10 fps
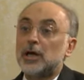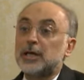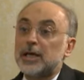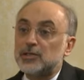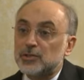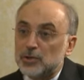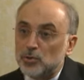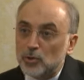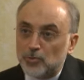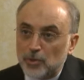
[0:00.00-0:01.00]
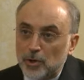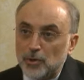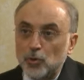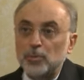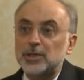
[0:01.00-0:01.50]

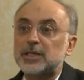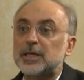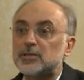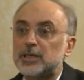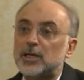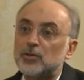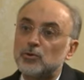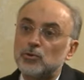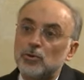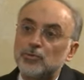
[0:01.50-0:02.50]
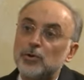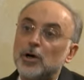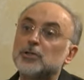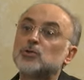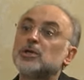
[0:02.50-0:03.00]
nobody can take the rule of
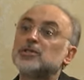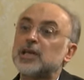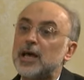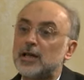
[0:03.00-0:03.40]
law into his